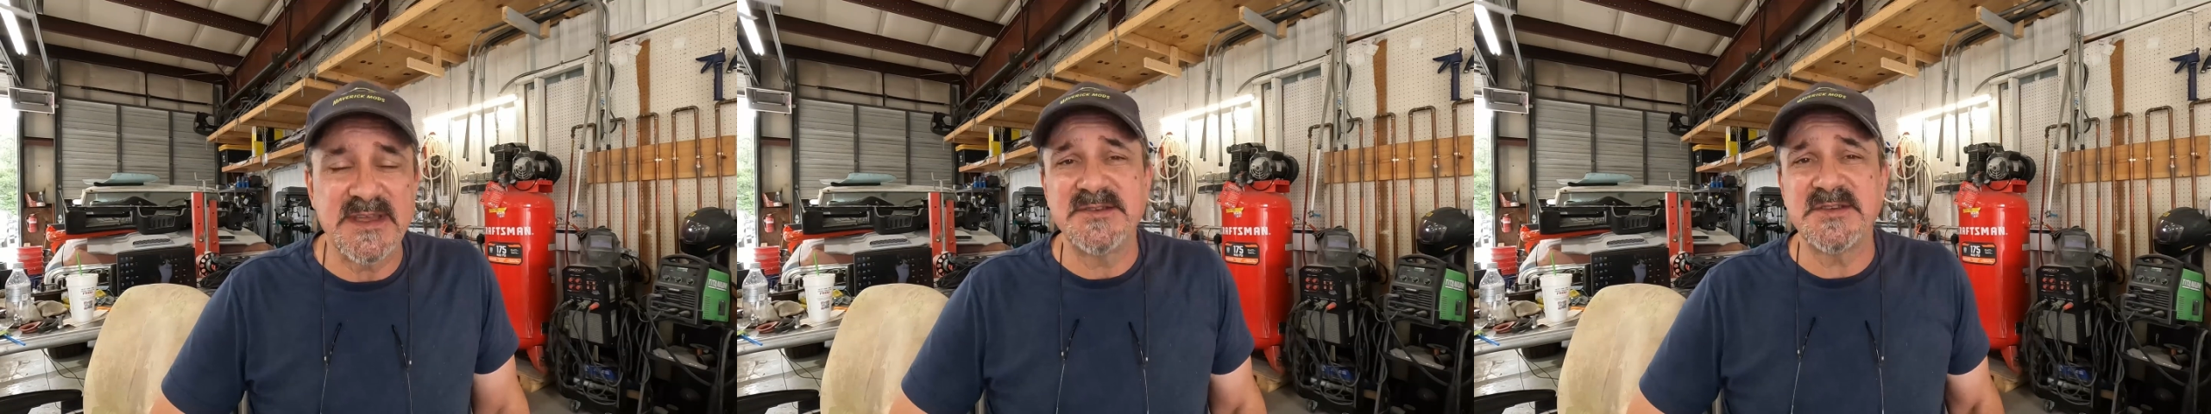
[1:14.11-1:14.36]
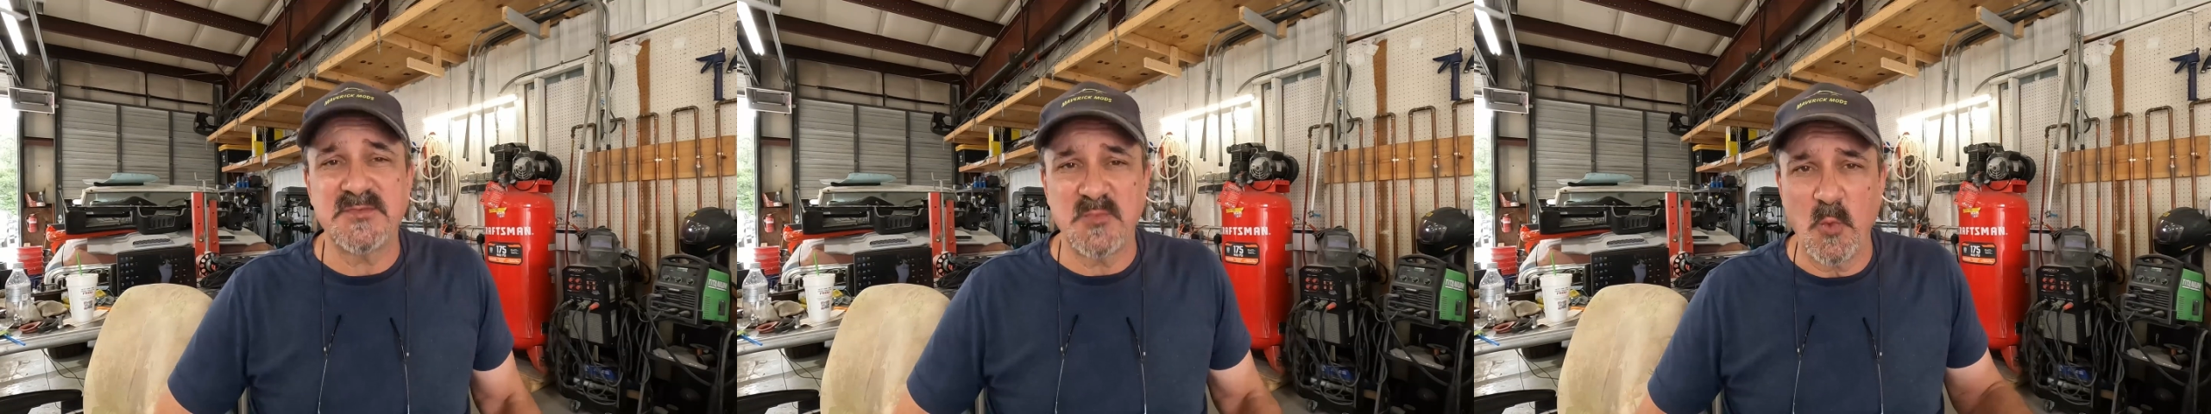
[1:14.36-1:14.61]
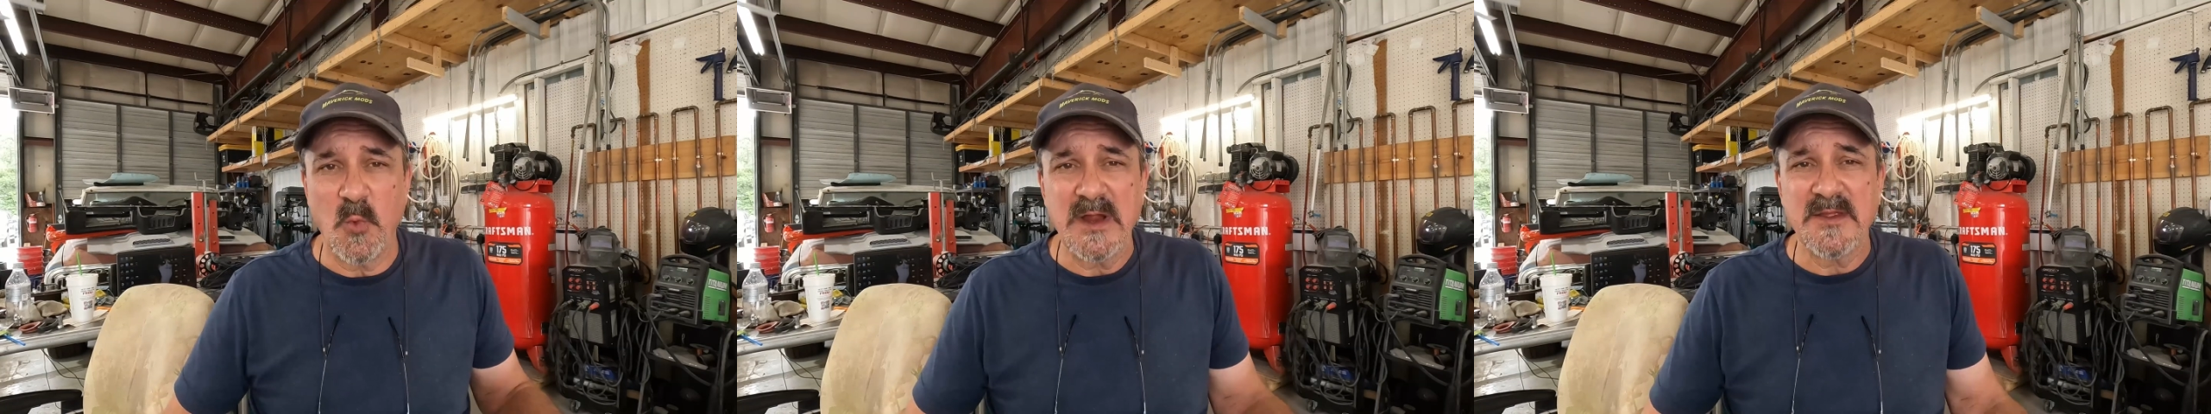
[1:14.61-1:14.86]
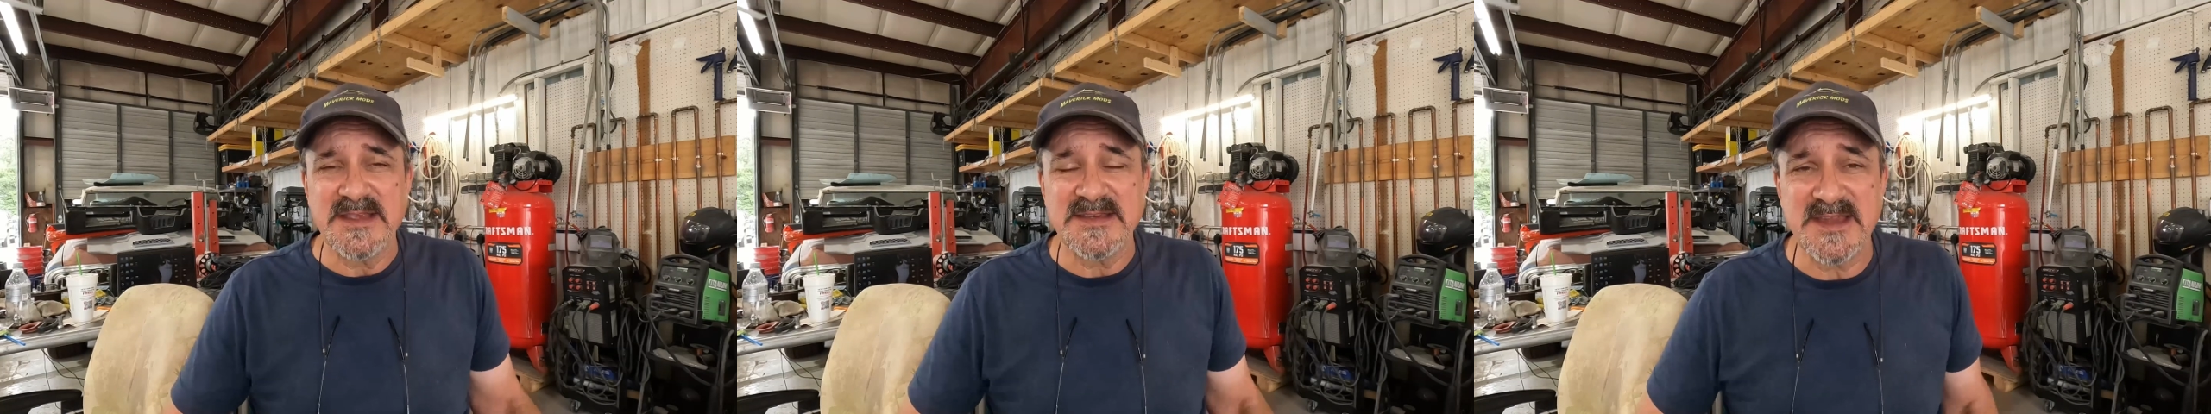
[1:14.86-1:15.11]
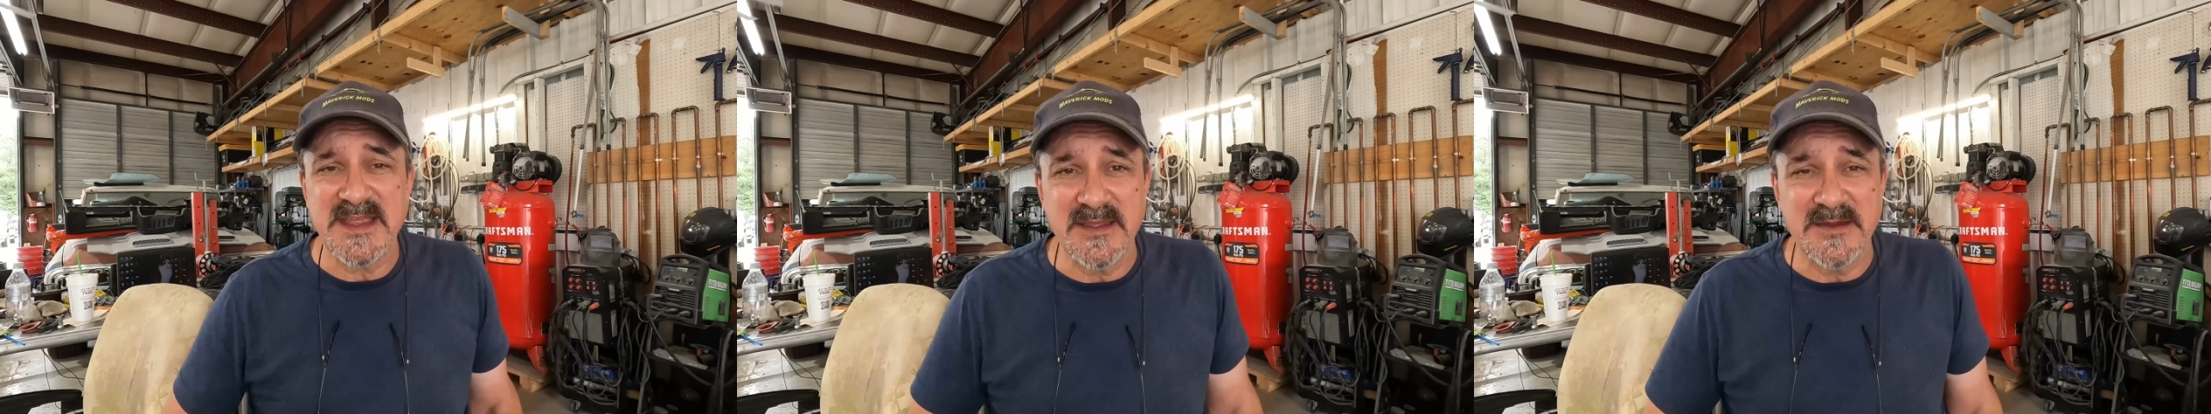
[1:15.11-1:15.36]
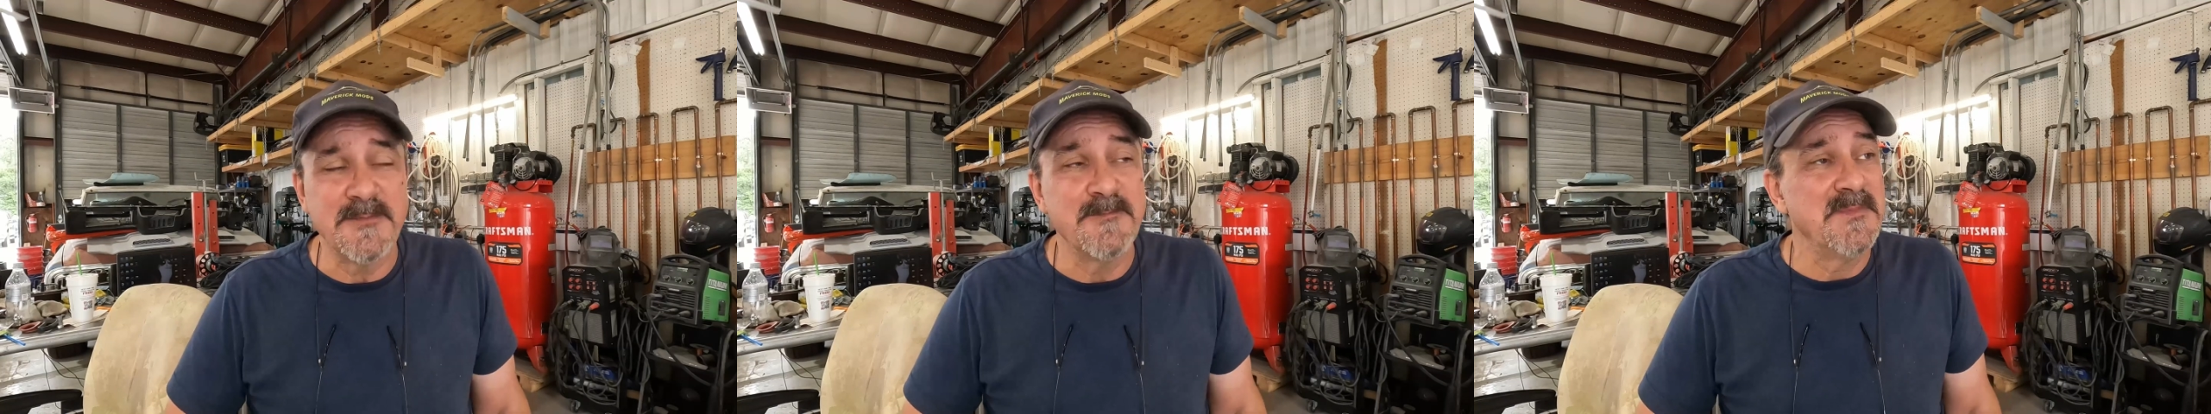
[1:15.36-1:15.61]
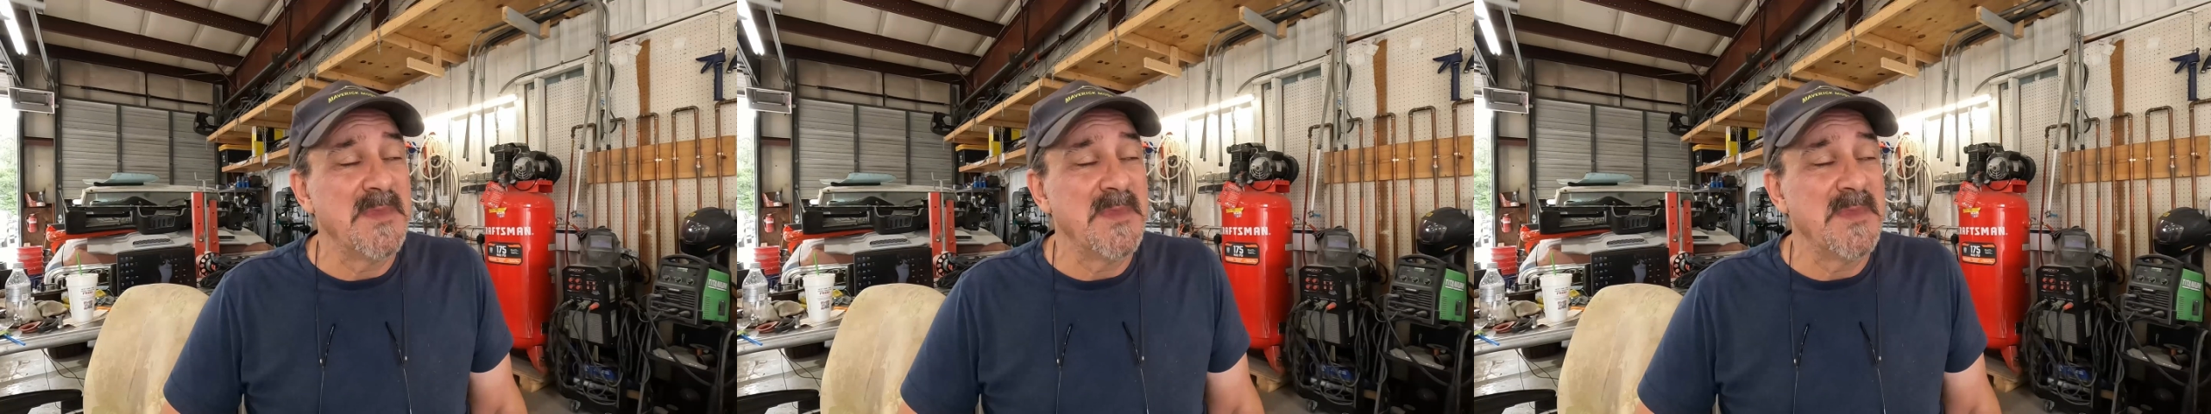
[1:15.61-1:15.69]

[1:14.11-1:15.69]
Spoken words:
and just where they stand.